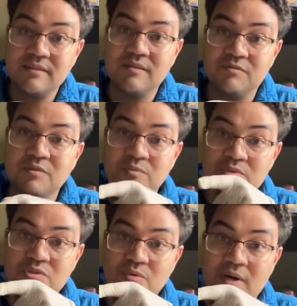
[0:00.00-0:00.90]
the flute
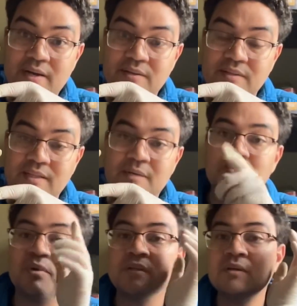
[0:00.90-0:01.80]
was too high on the lip,
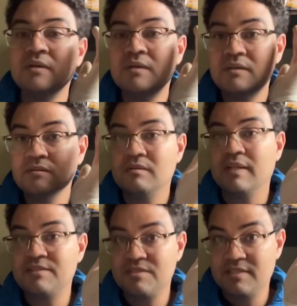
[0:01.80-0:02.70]
but
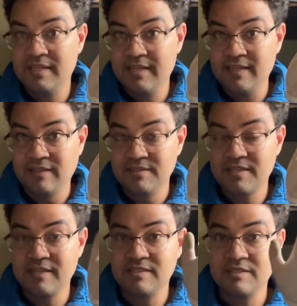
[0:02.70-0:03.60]
let's dig in
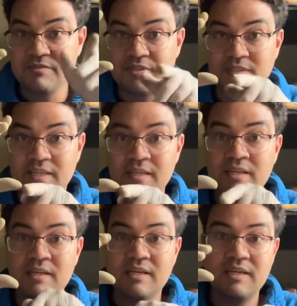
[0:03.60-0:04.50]
scientifically.
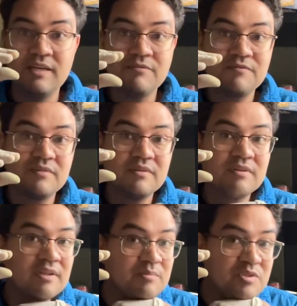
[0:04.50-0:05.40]
If
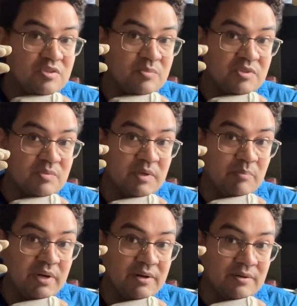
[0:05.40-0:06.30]
the lips are supposed to be
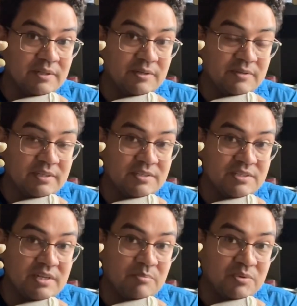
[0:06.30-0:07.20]
parallel and
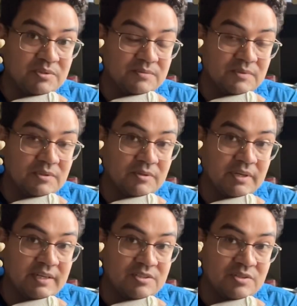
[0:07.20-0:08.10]
supple,
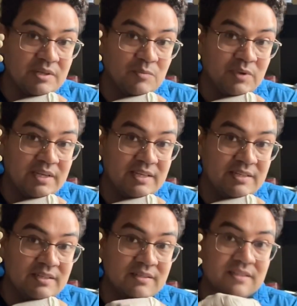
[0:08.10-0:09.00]
okay, so that we
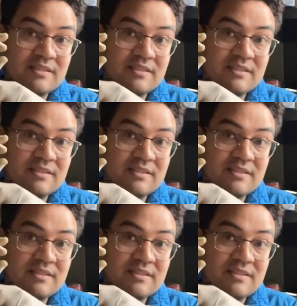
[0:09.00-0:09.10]
can